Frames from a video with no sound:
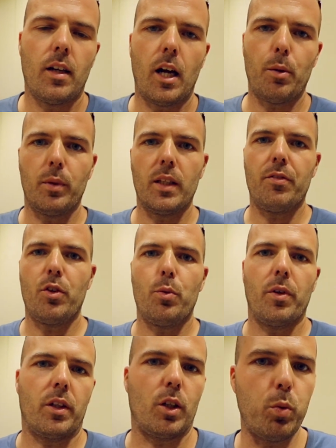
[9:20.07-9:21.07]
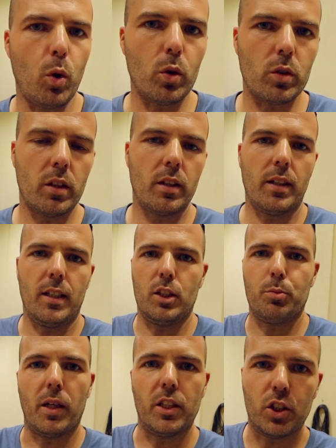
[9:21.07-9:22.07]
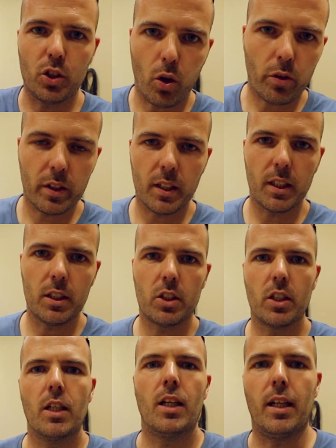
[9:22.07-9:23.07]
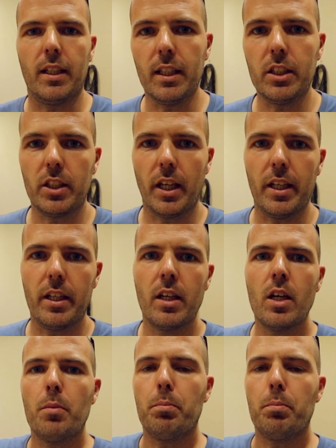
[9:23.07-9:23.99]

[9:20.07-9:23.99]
I will leave you with a quote. It is by Socrates, and he said,